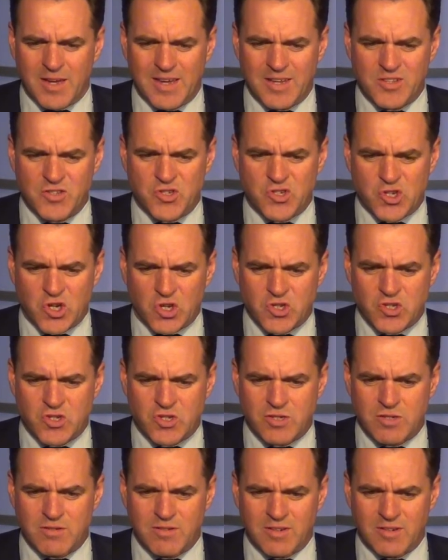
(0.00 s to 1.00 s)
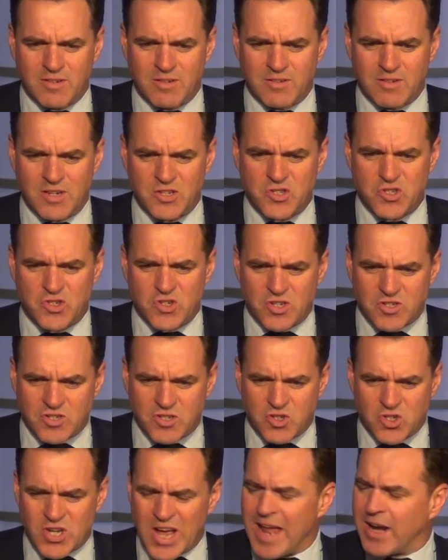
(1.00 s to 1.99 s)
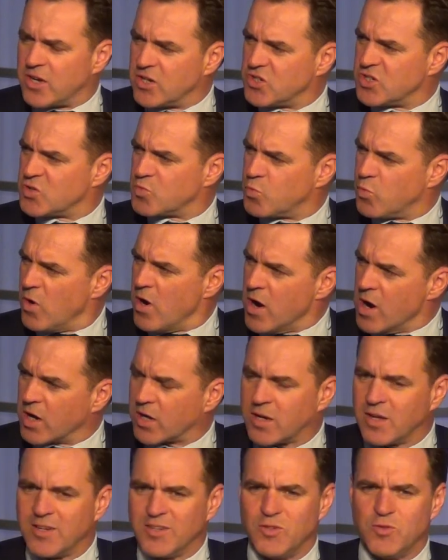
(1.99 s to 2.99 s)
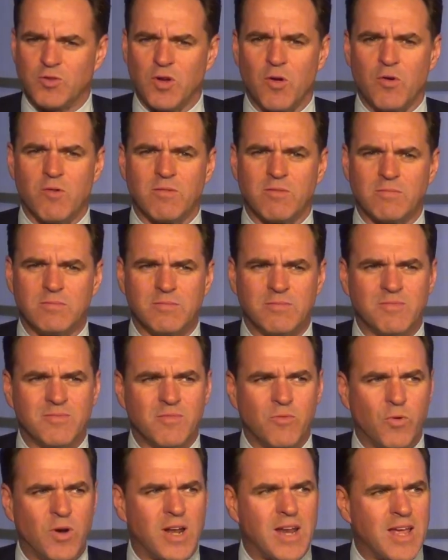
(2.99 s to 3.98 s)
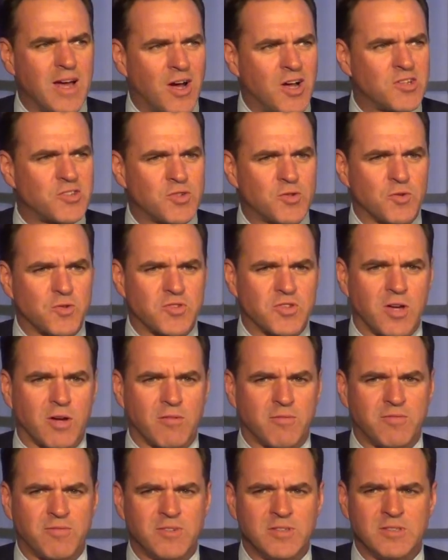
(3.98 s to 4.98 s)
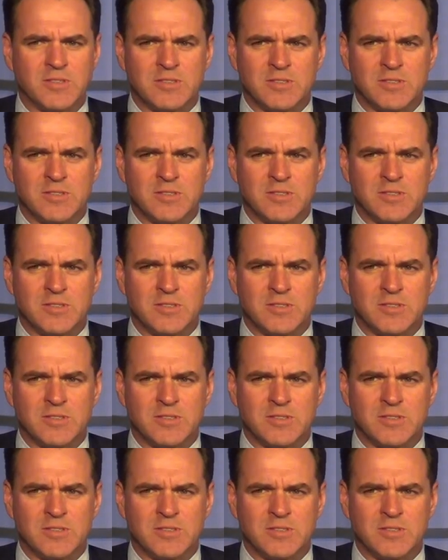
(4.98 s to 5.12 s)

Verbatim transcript: it's just, it's just a challenge, it's work. You don't really ask yourself,